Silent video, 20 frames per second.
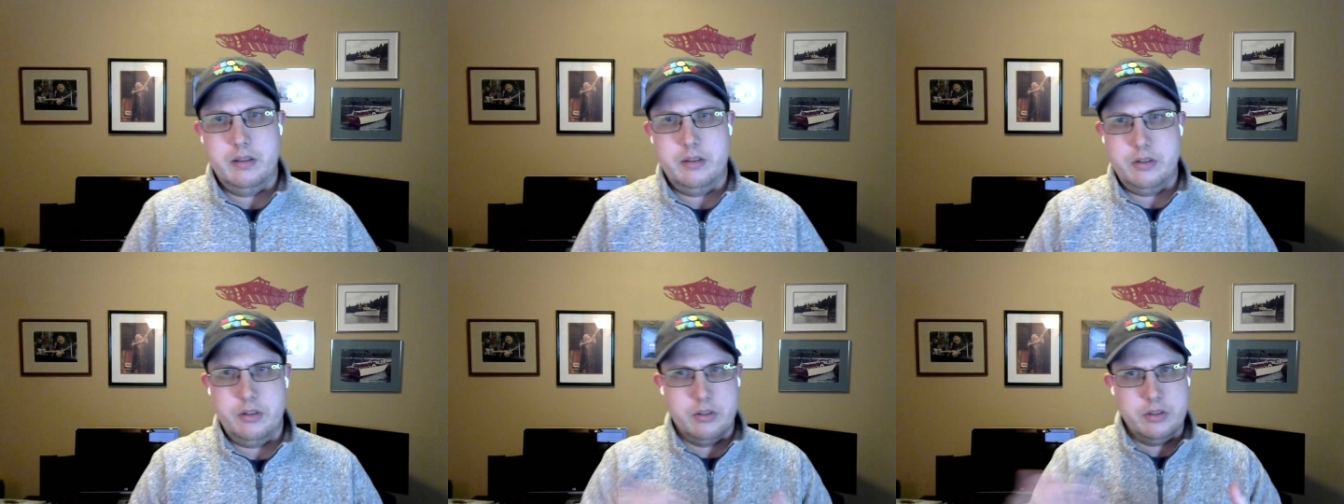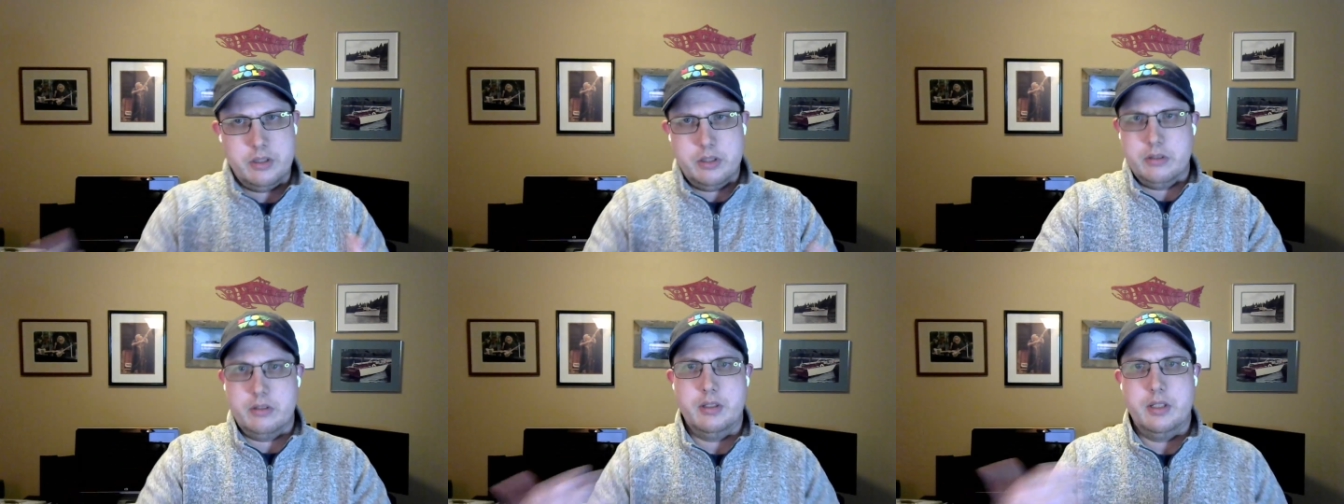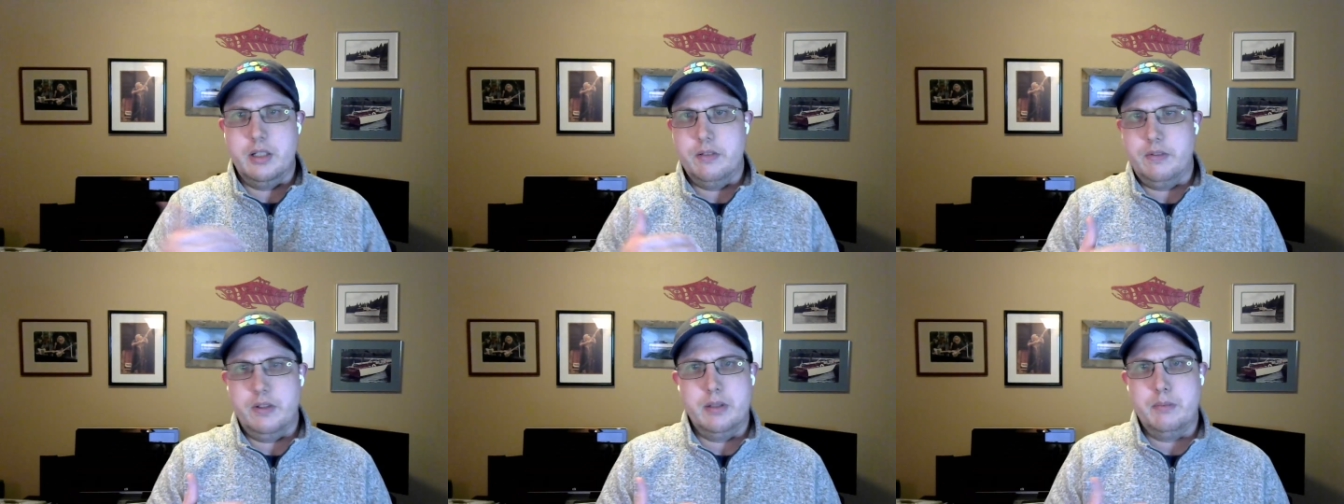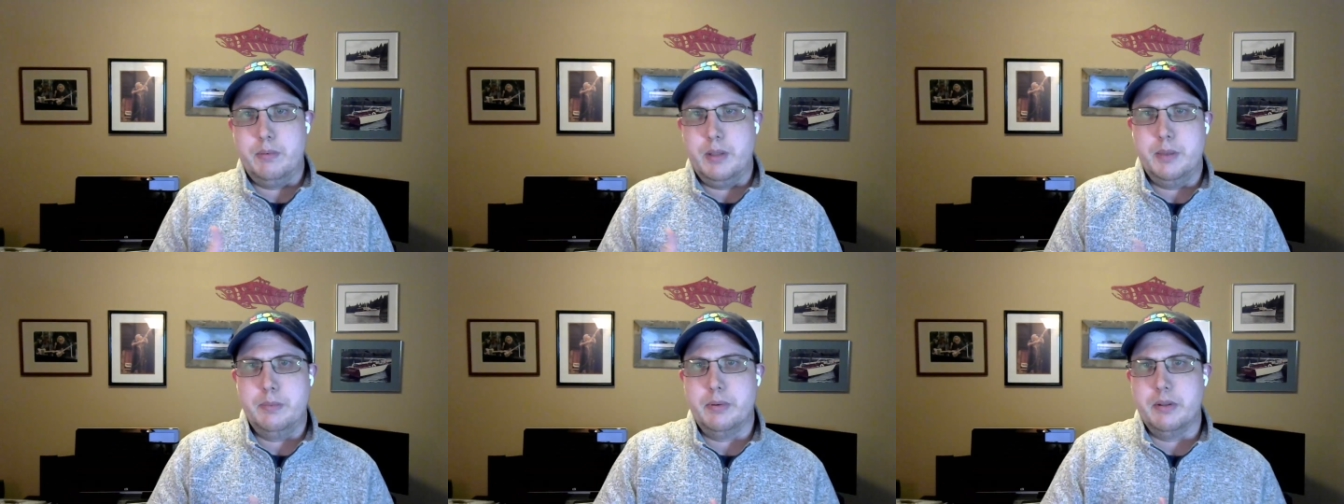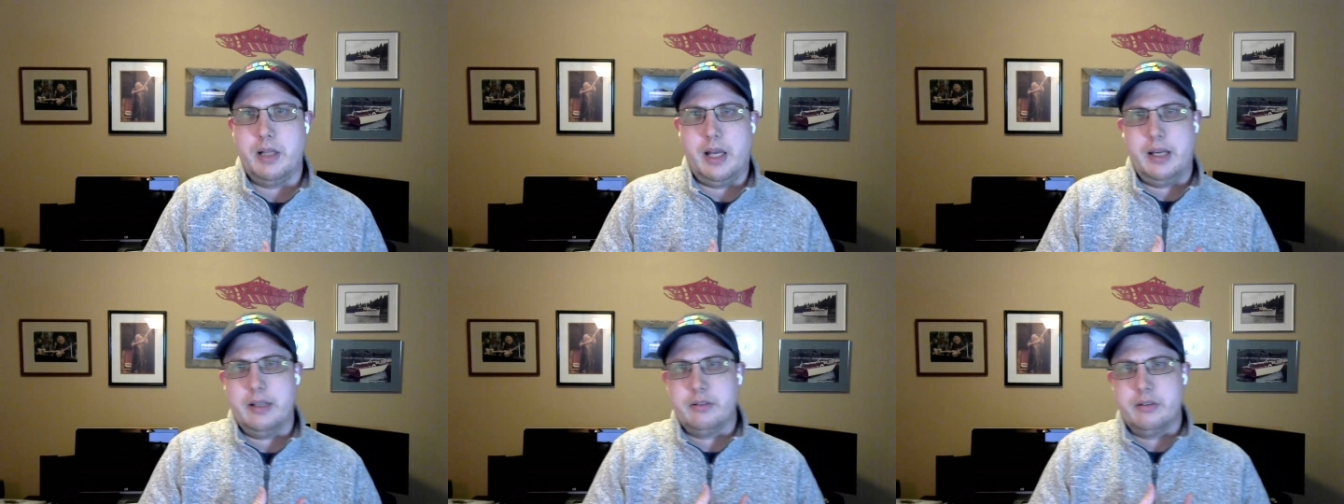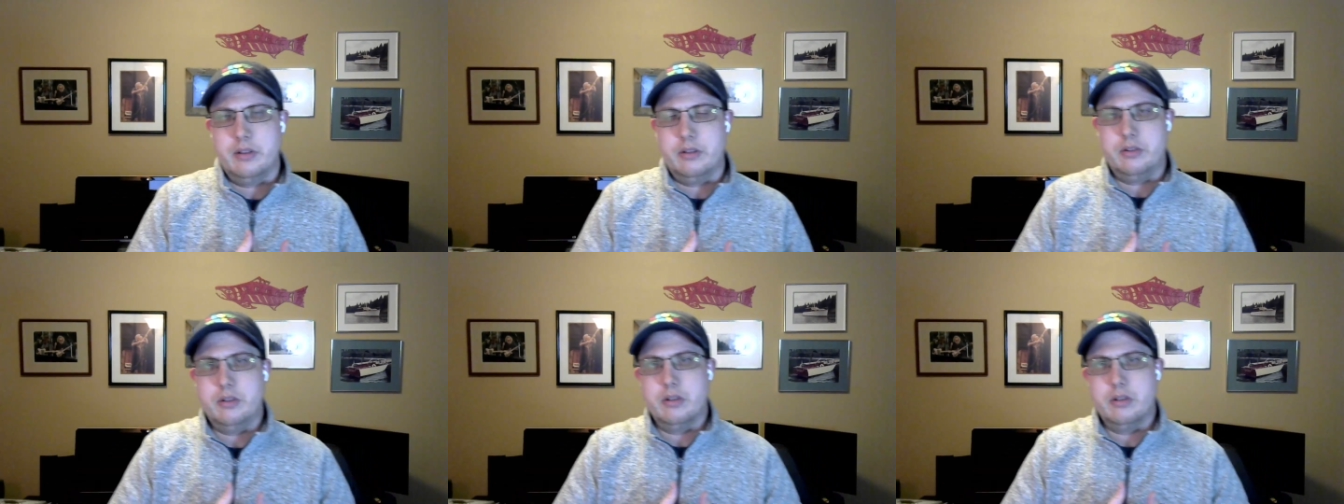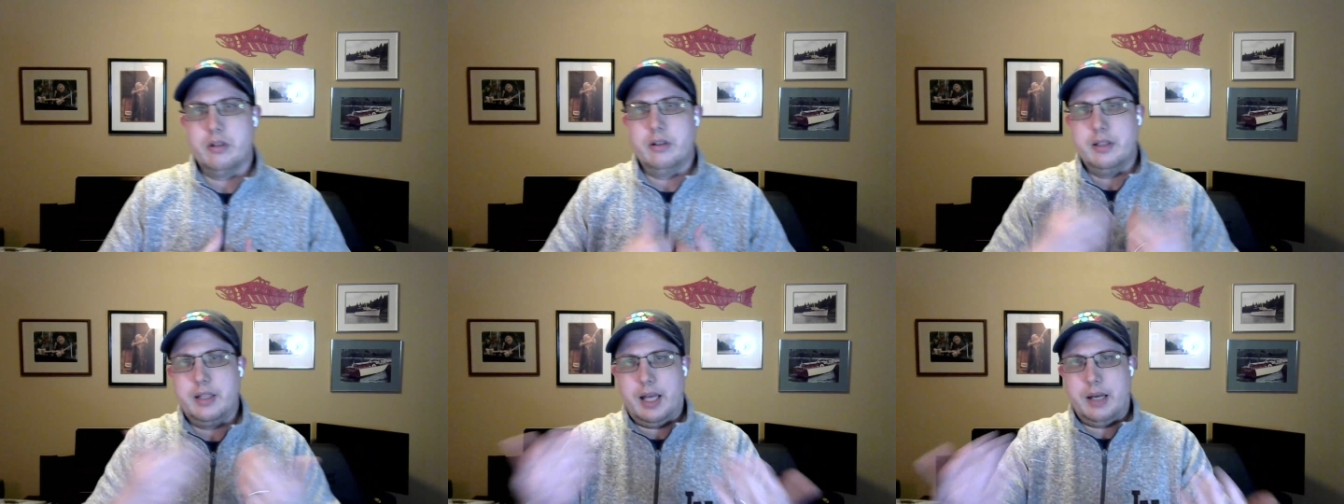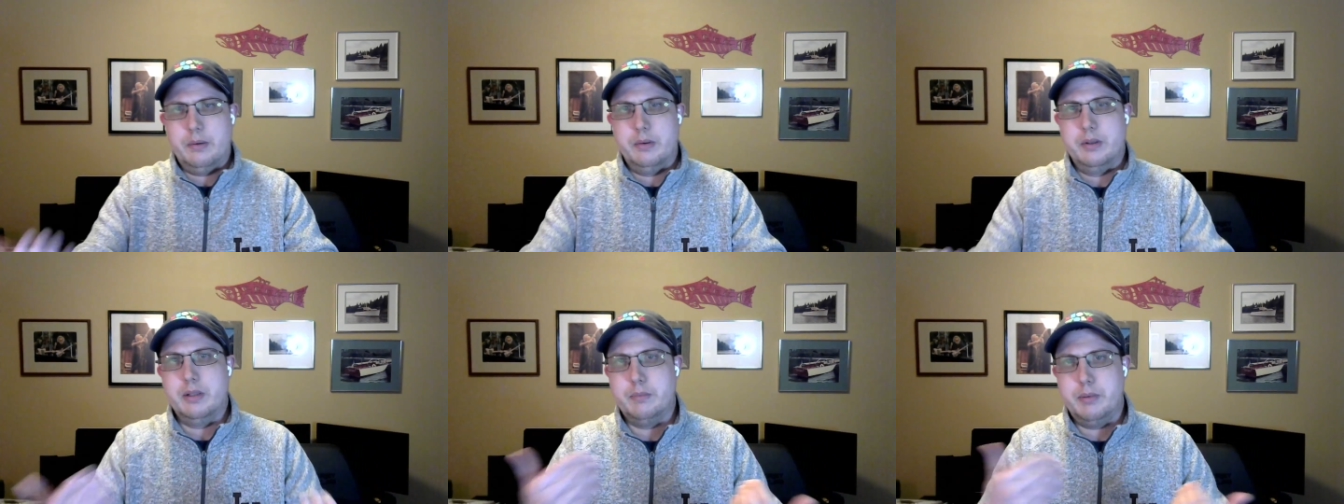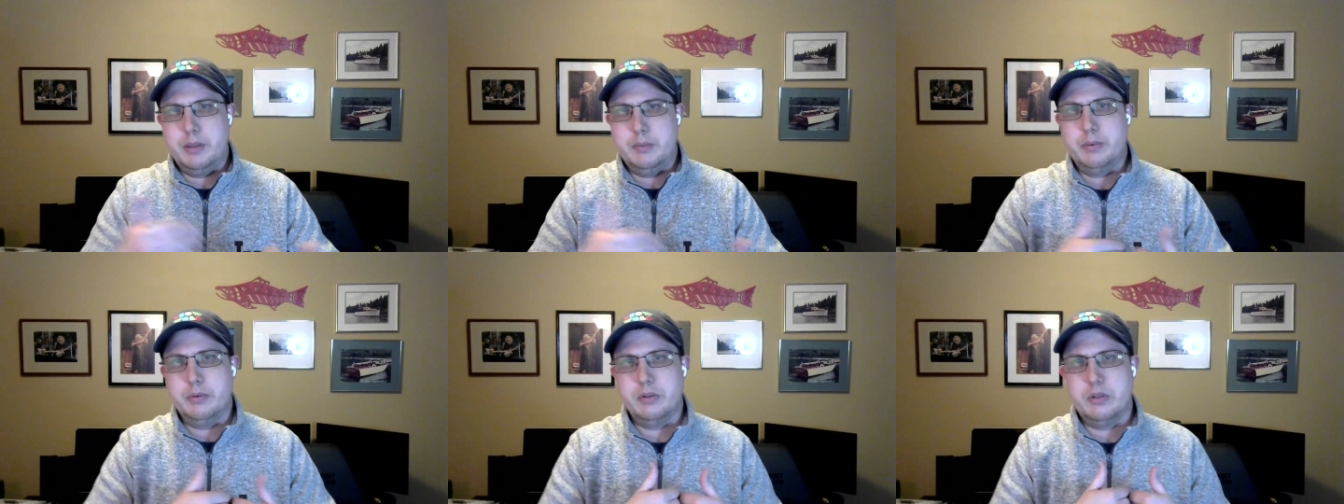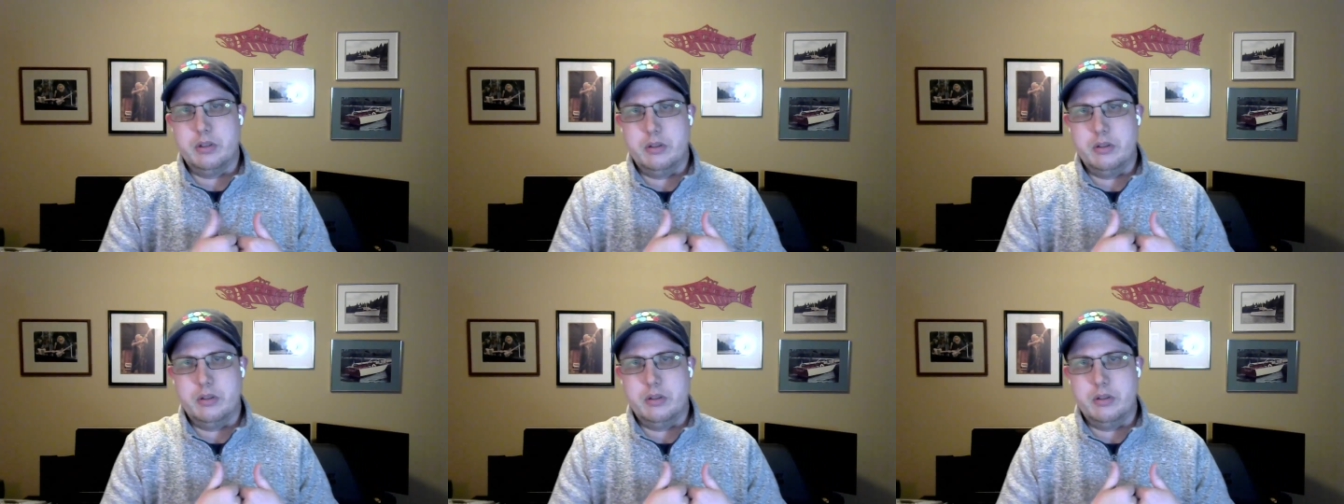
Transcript: You're just giving people access. You're allowing people